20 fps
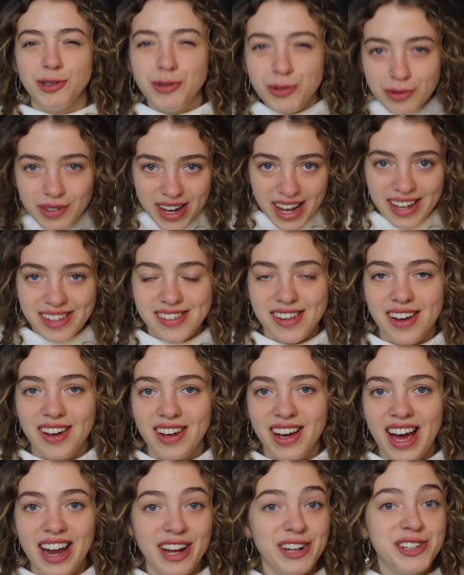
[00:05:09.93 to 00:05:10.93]

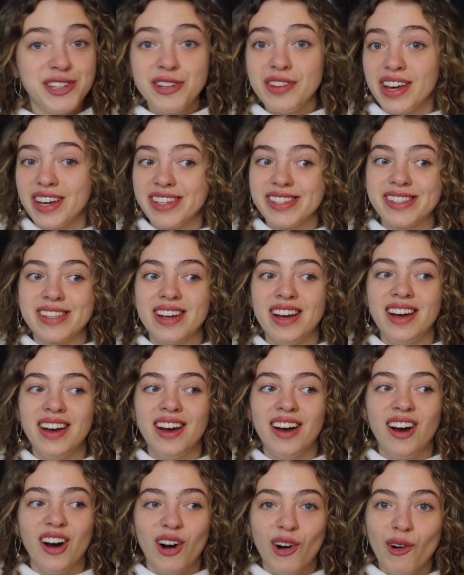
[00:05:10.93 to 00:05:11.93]
And I do this
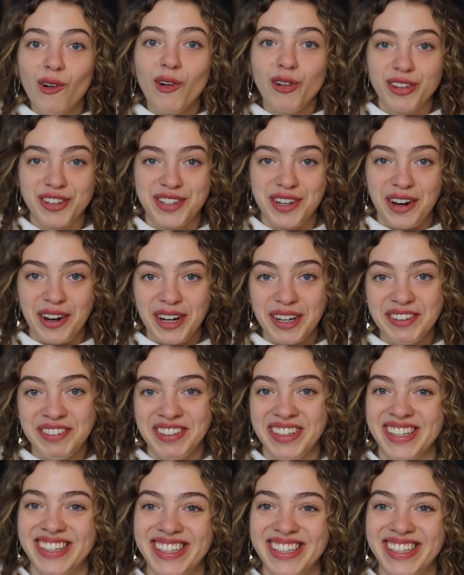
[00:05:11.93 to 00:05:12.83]
all the time.